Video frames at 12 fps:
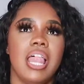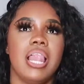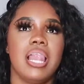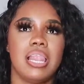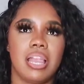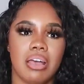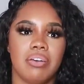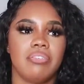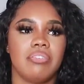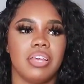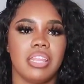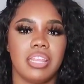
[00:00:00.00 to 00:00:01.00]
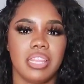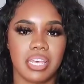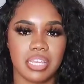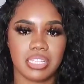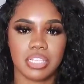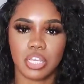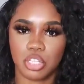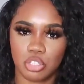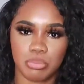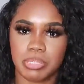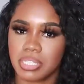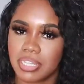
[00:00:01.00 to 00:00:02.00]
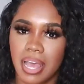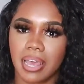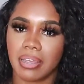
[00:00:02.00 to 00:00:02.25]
love this two-piece set.